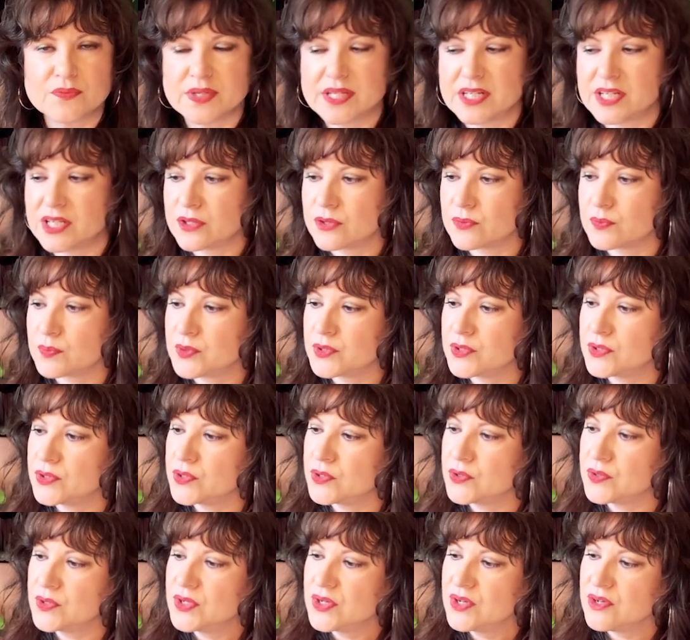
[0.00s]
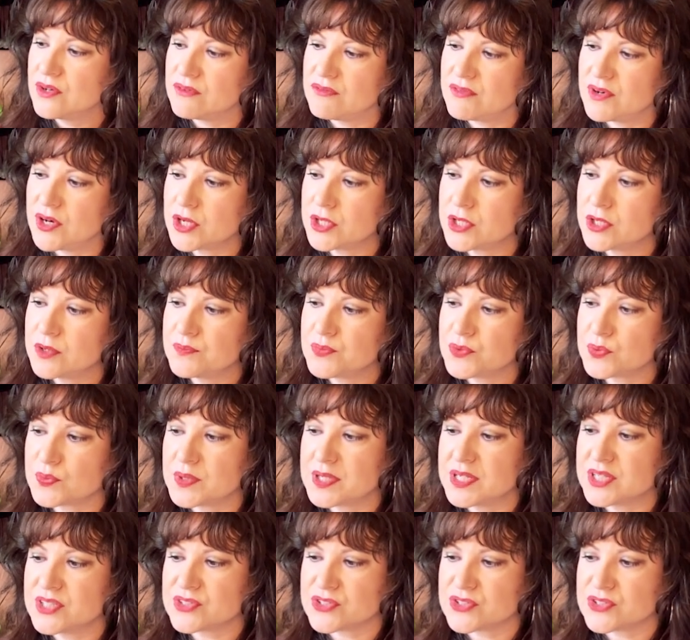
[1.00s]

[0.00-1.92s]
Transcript: reading through volume 3,